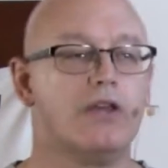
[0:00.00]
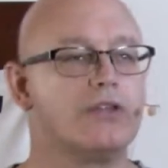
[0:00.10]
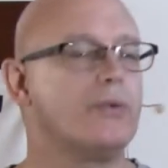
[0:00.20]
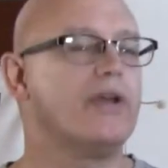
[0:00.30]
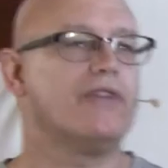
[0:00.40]

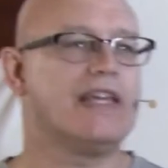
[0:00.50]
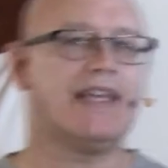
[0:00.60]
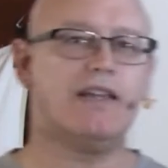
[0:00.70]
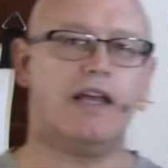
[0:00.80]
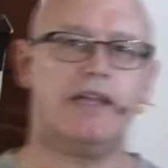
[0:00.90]
So we have a
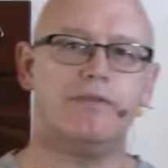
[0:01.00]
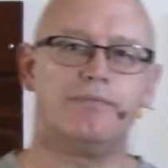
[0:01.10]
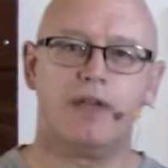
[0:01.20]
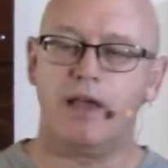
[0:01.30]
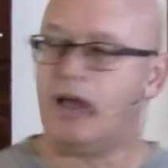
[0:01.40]
key light,
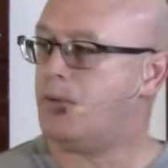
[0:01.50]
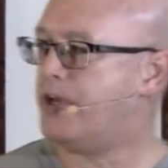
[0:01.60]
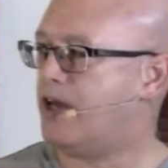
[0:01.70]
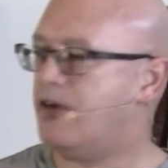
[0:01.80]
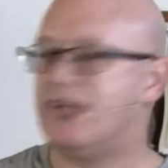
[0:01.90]
and
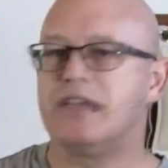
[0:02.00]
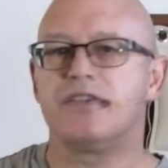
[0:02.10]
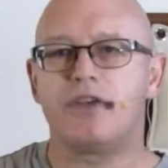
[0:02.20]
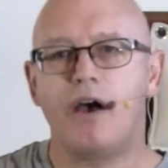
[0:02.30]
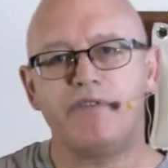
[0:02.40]
we have a
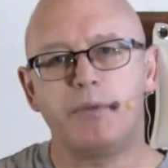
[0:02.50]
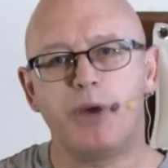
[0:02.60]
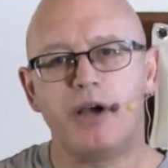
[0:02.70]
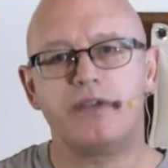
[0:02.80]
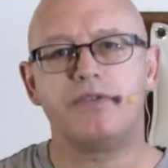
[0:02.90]

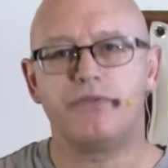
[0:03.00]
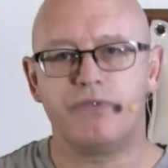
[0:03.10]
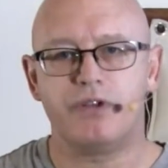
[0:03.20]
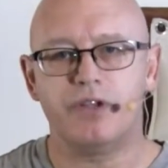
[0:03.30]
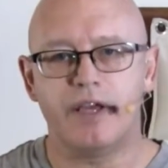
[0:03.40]
softbox
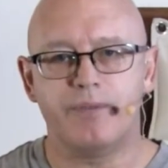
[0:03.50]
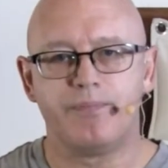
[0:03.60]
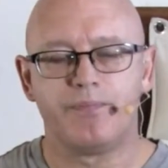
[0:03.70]
fill light.